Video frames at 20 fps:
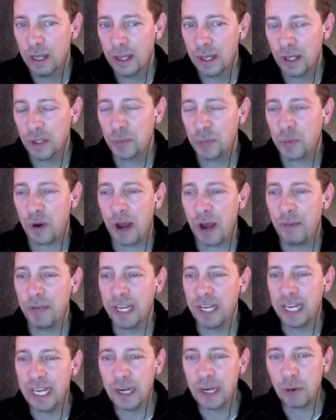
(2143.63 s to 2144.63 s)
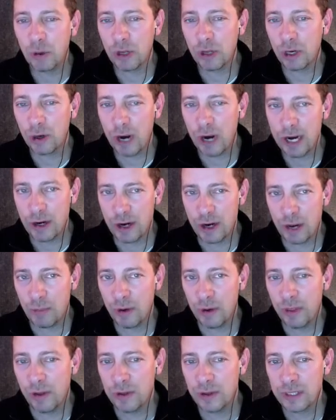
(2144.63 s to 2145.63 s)
There's probably an equal or greater
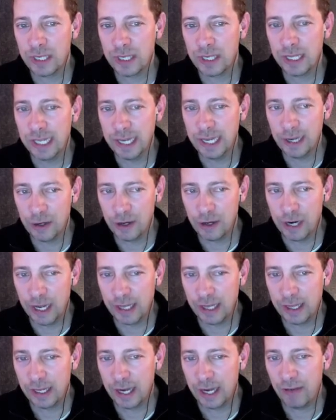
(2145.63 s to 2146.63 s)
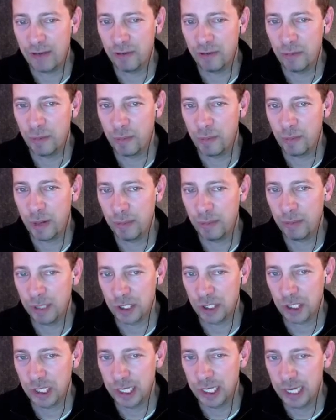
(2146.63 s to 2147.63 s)
number of those on the internet that haven't been
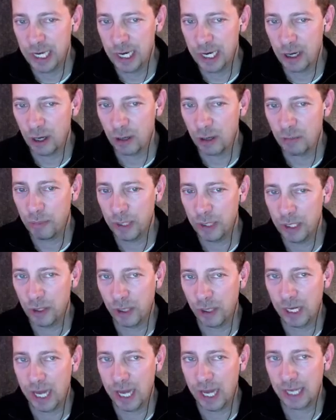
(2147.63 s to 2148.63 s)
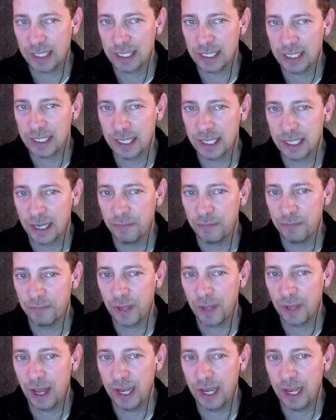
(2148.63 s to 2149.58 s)
published in here, but you can access them.